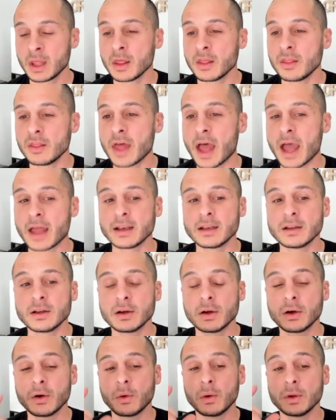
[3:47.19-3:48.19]
that
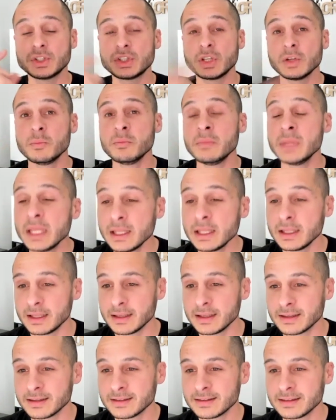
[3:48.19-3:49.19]
to
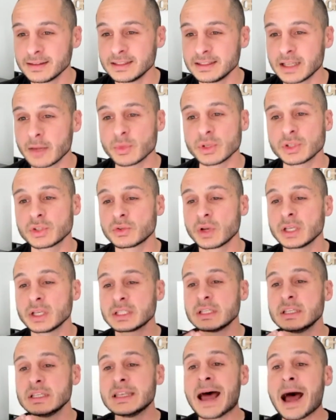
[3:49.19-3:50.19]
me
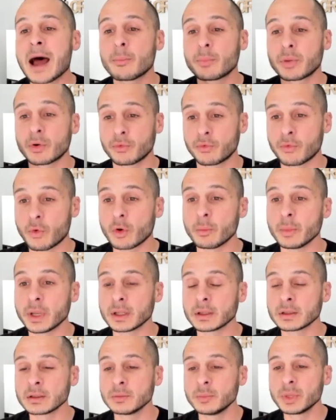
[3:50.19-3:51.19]
demonstrates not
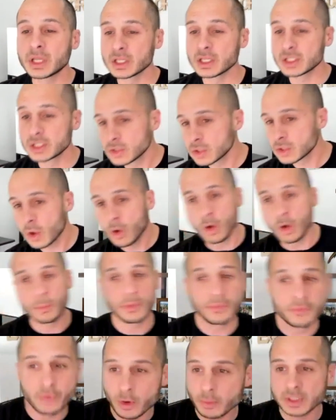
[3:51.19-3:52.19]
performing because there's the whole
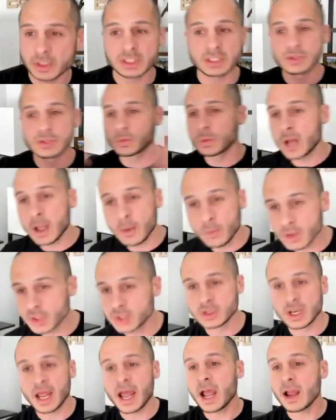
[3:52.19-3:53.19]
performance. There's what I want
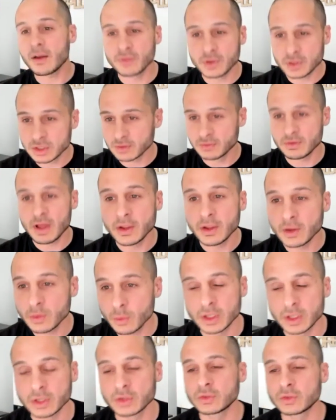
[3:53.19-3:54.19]
you to have. There's the value I
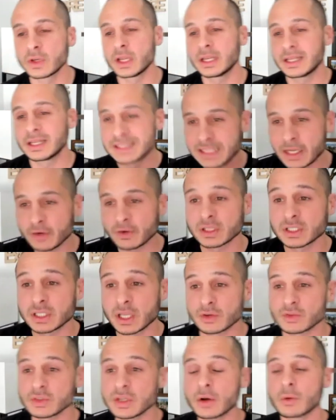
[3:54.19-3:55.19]
want to create, et
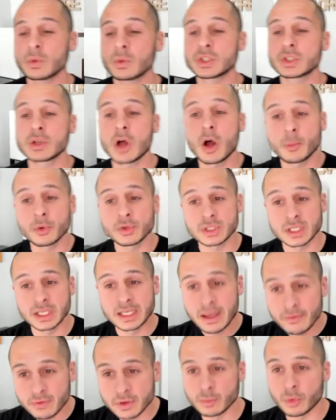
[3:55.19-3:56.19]
cetera, which is almost
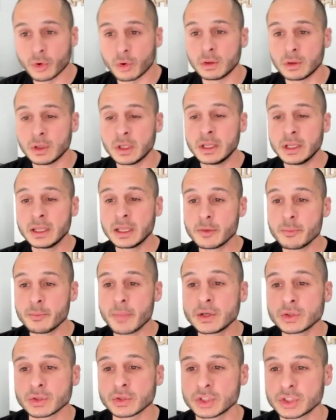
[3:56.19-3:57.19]
inevitable in
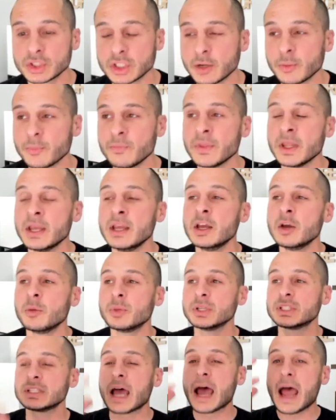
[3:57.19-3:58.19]
mentorship.
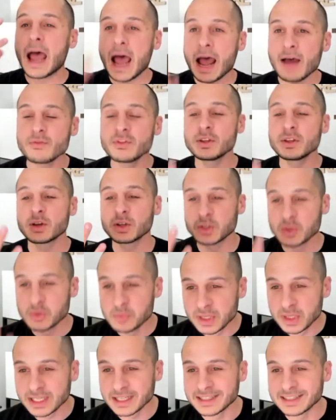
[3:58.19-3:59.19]
But to have the
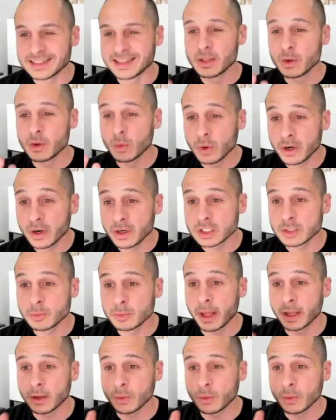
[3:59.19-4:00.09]
humility and the awareness, like,